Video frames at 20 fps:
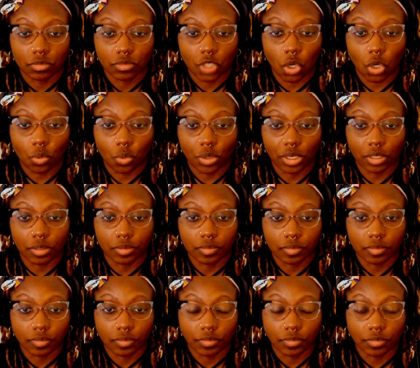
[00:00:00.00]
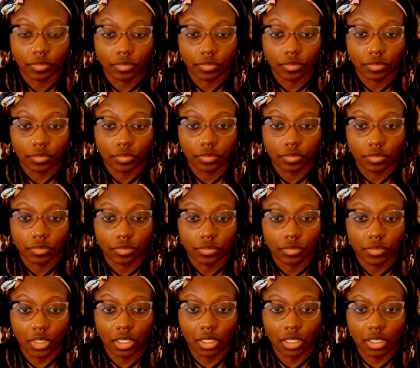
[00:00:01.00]
oh well,
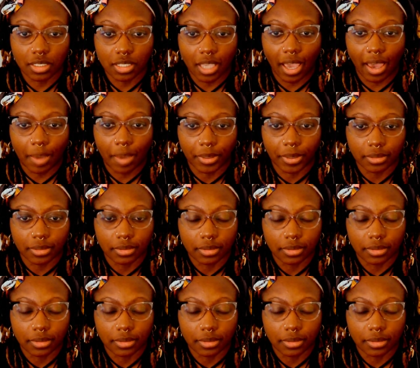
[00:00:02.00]
it needs to happen.